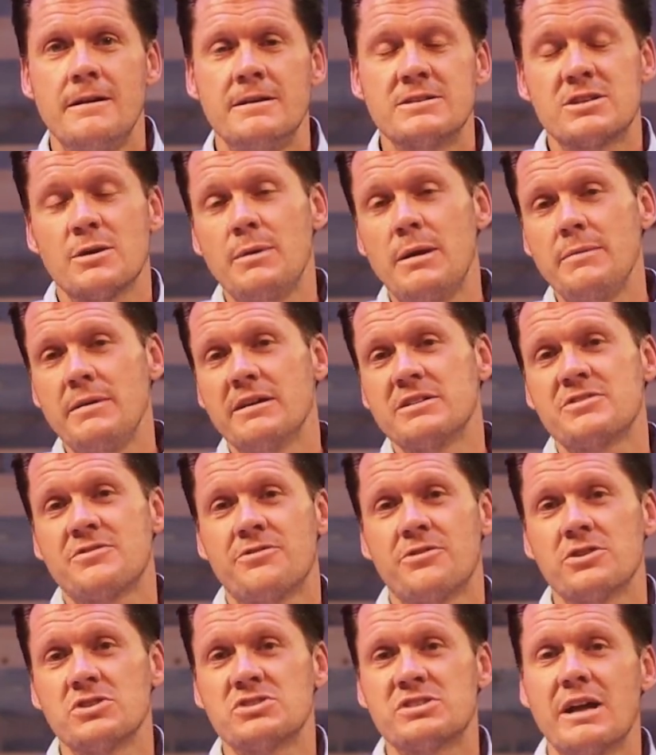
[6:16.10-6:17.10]
And so maybe a
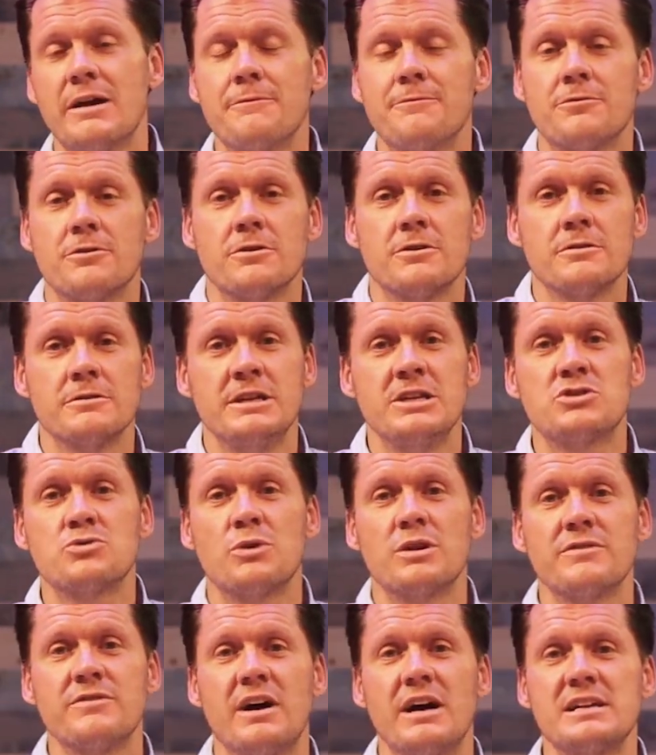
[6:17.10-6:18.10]
first step for each
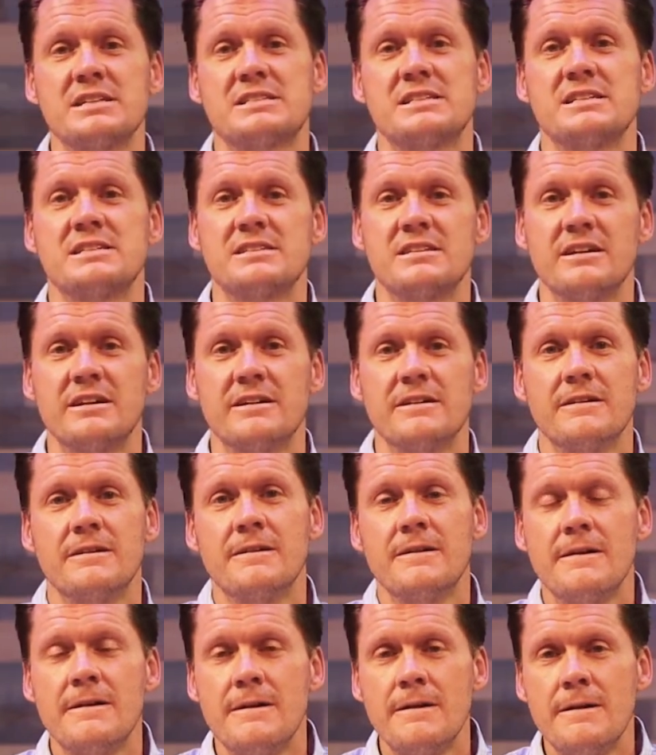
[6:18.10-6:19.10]
one of us is to
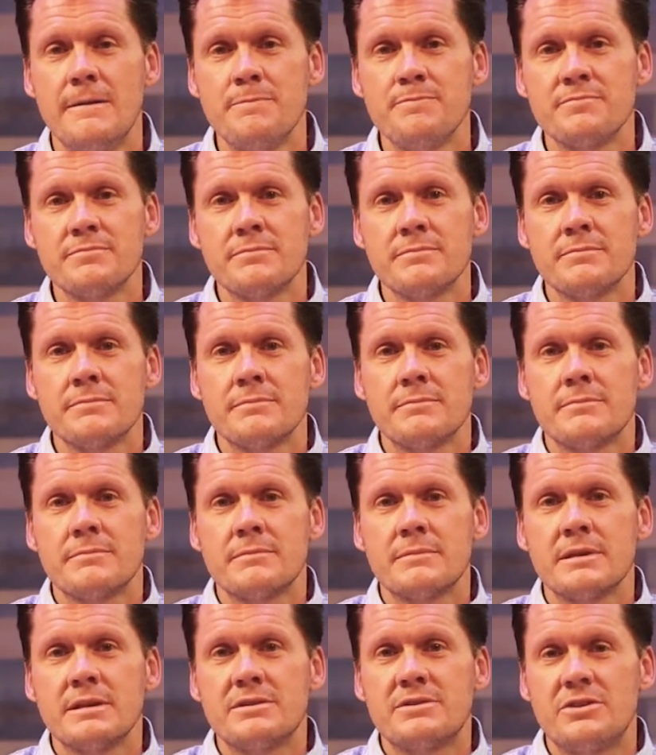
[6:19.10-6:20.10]

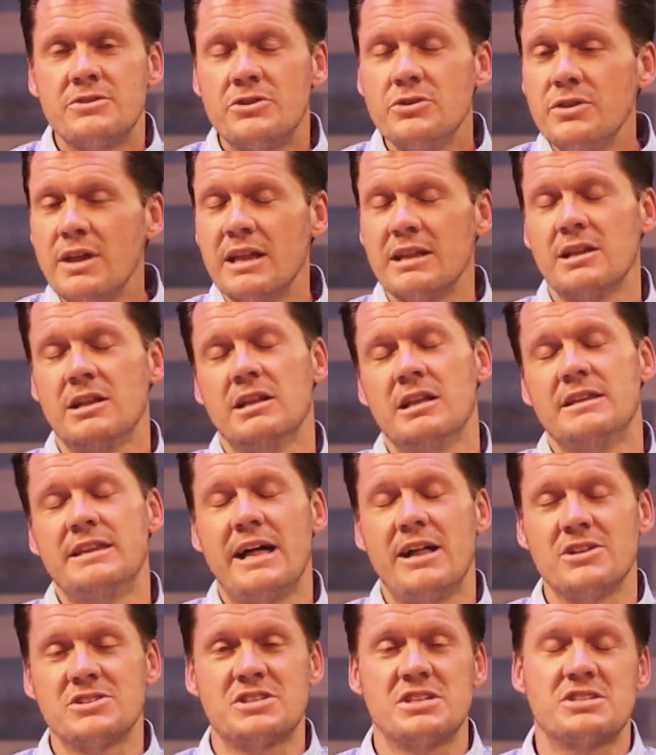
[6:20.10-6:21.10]
do that little
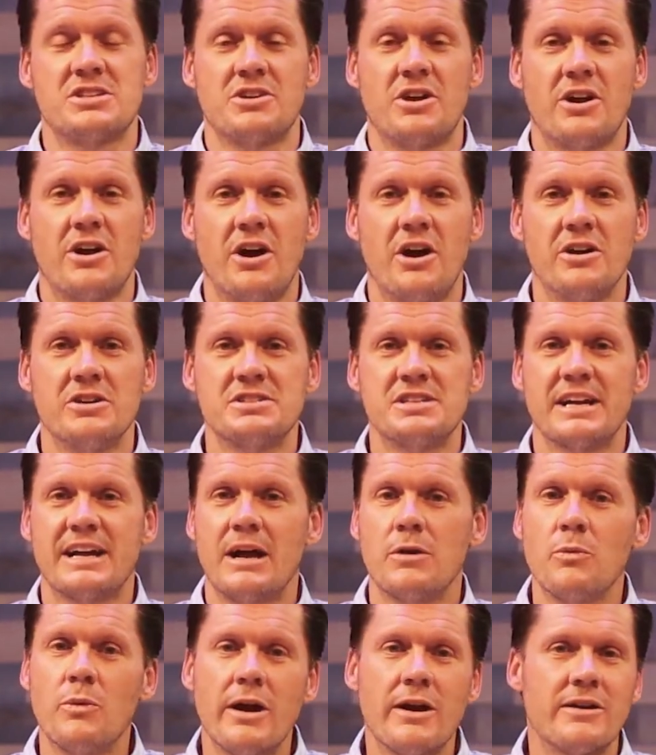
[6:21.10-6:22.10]
analysis in our heart. Say,
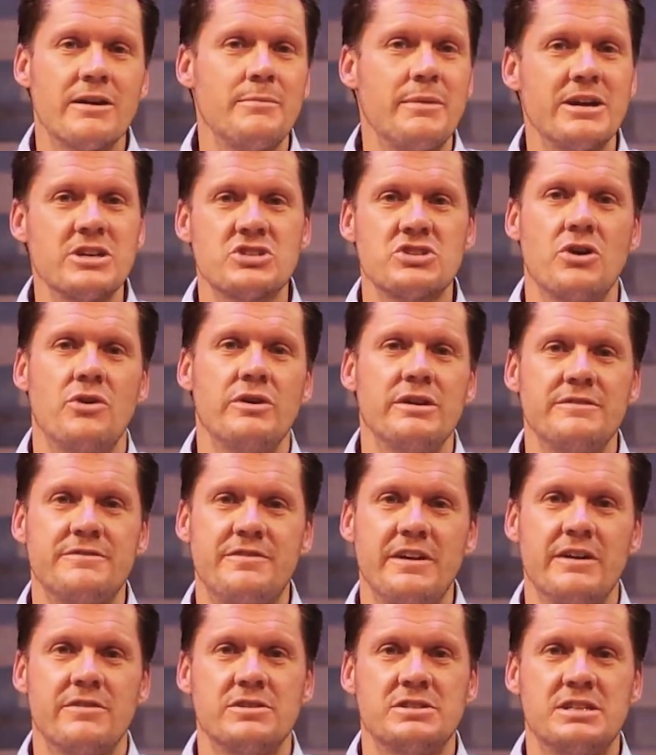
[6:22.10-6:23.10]
God, where am I showing
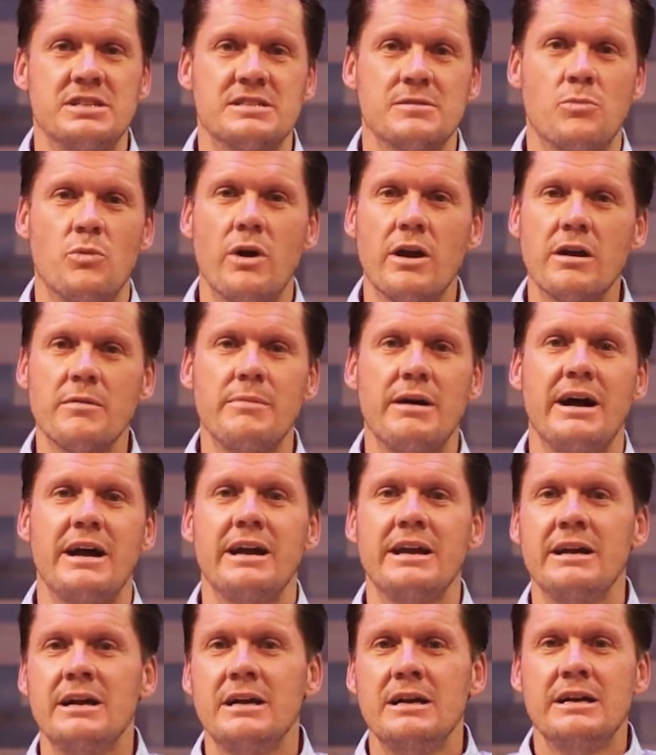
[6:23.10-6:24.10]
favoritism? Where am
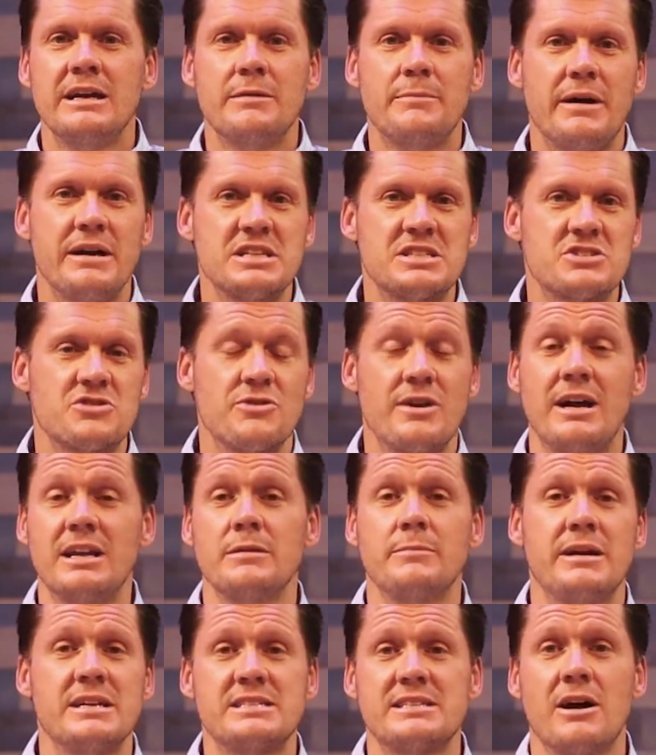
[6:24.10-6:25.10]
I
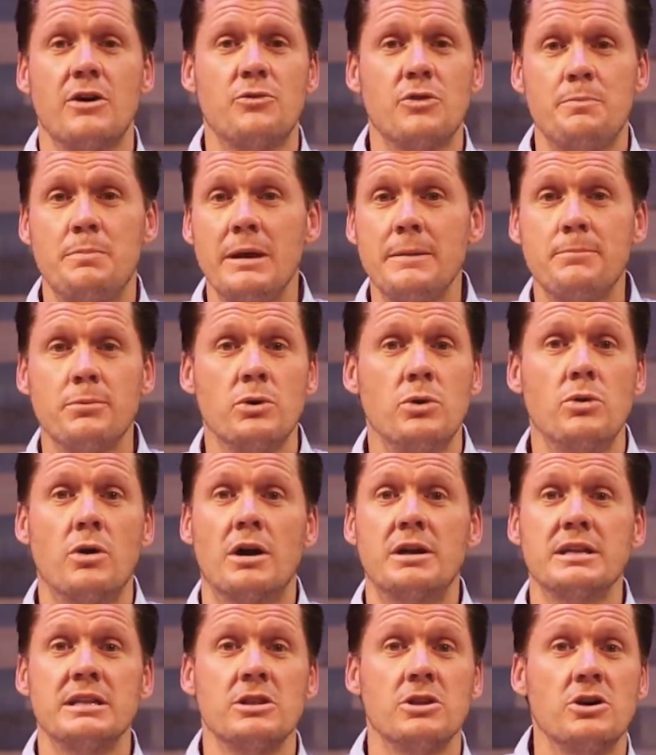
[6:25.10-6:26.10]
surrounding myself with people who
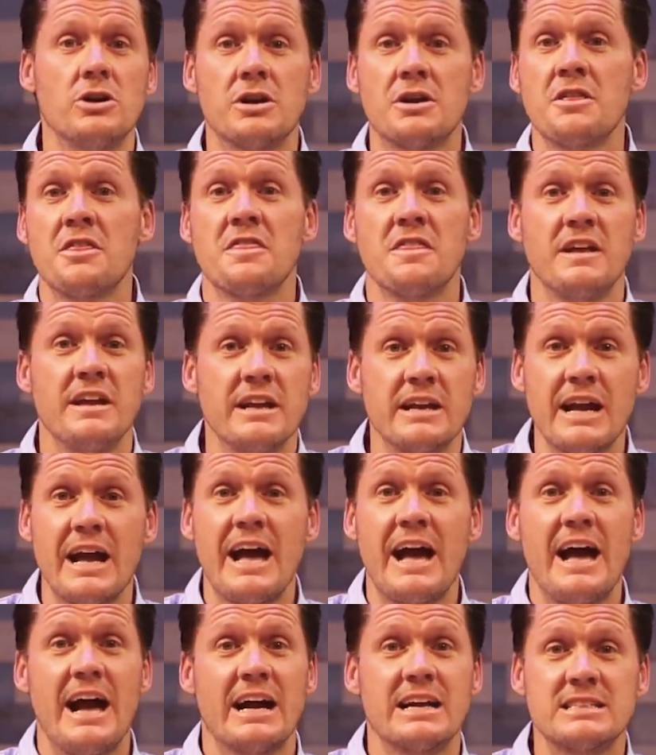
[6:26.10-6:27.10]
already look, think,
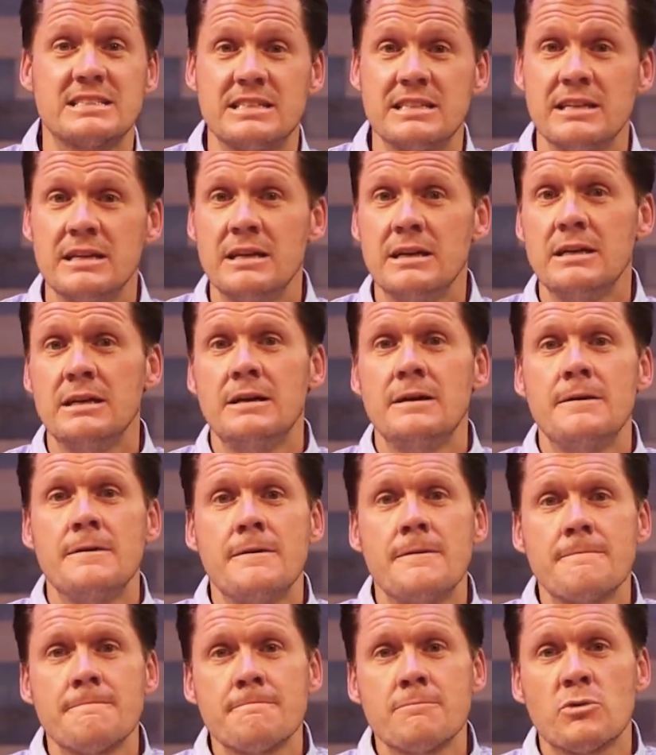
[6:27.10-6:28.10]
act,
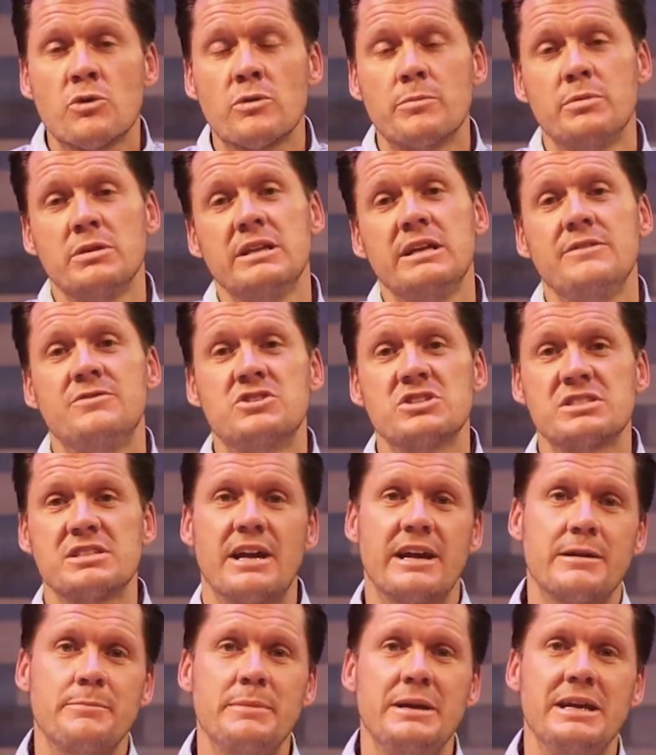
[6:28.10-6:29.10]
or believe just
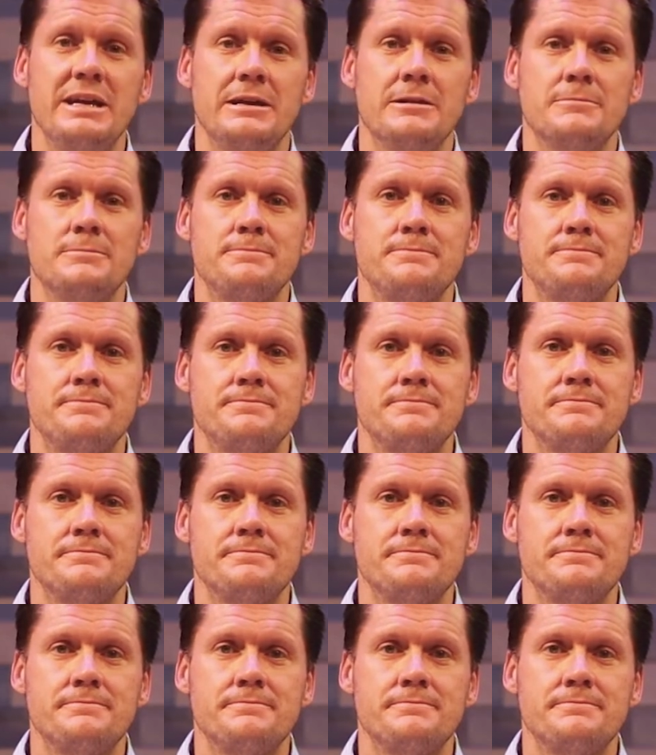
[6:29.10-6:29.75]
like me,